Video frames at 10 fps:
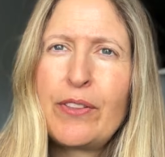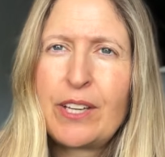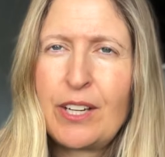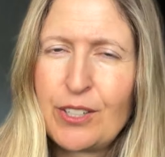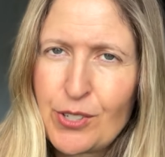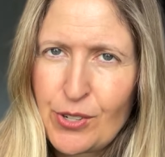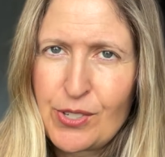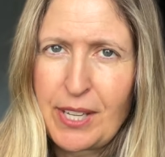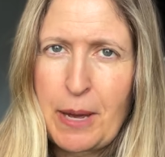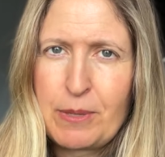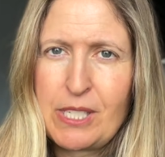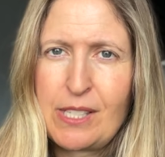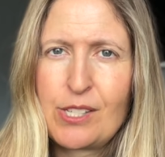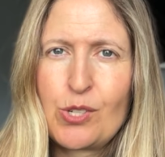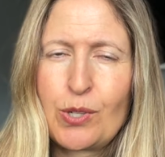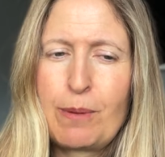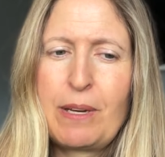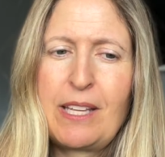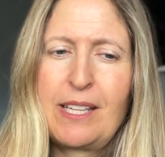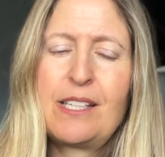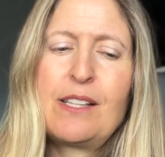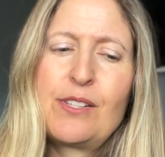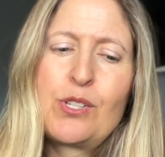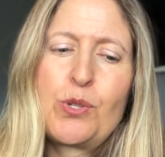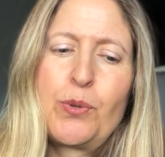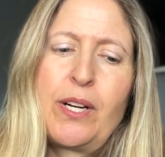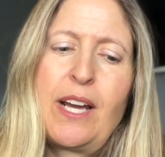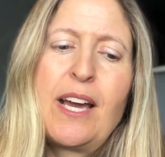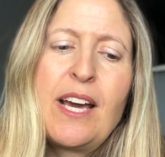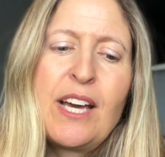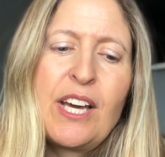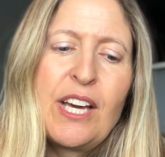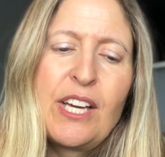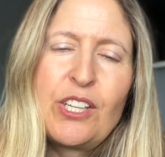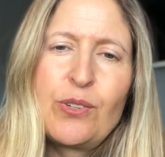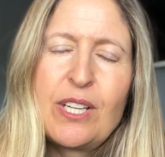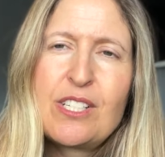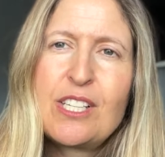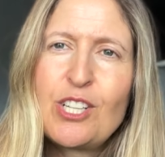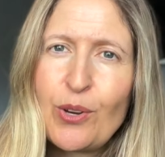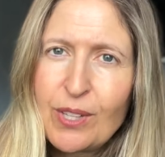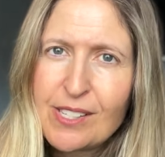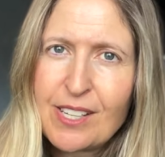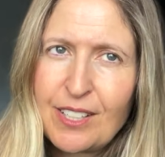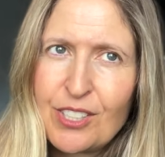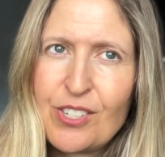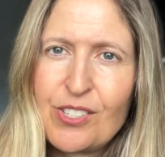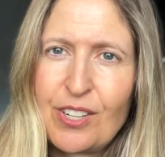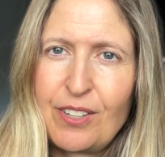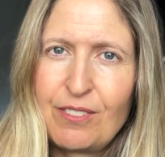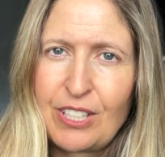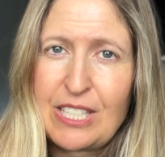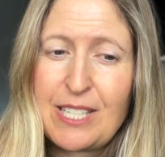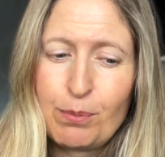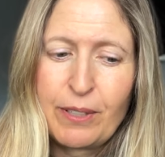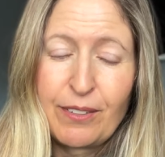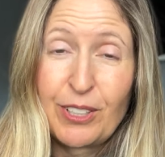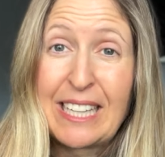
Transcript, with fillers: the characters that come into the story by the end of the story you get to know these characters on a very deep level.